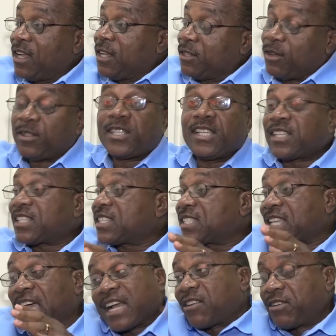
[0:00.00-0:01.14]
He spoke of
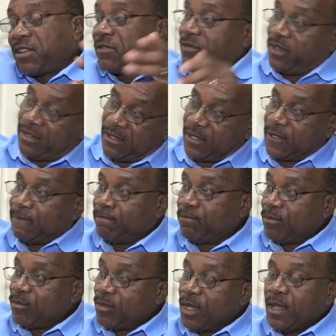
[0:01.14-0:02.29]
corruption with the national
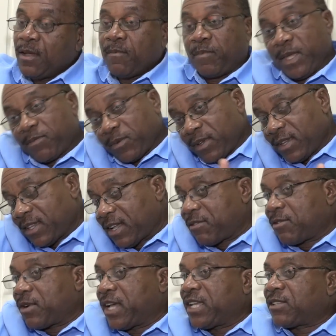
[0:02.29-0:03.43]
patrimonial
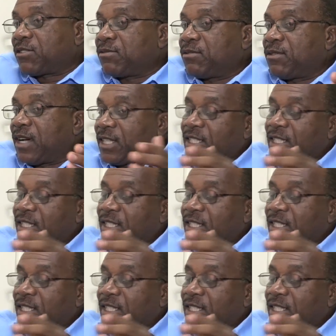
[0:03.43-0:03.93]
assets such as